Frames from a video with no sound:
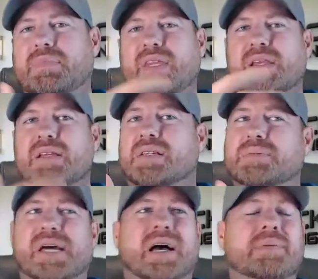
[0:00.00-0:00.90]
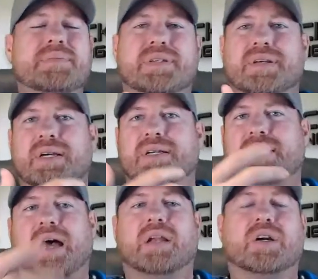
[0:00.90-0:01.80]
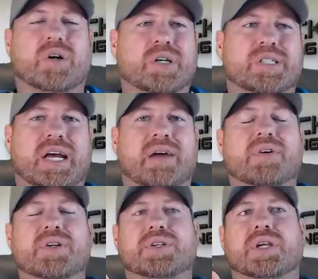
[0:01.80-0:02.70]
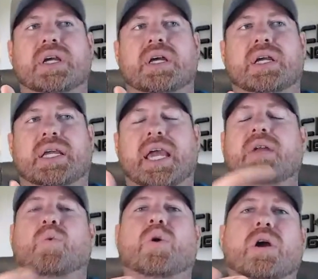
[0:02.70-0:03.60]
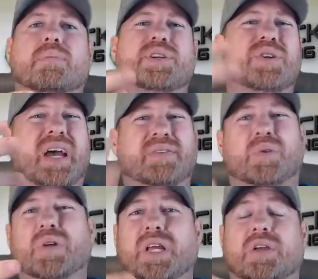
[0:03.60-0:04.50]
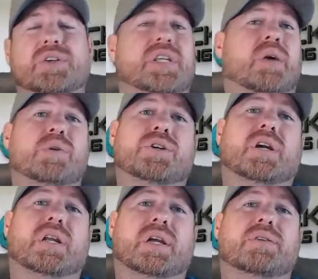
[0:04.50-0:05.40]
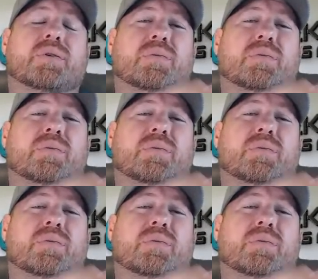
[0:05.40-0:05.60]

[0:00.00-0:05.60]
sometimes dollar cost average can work, but you have to really understand what you're getting into.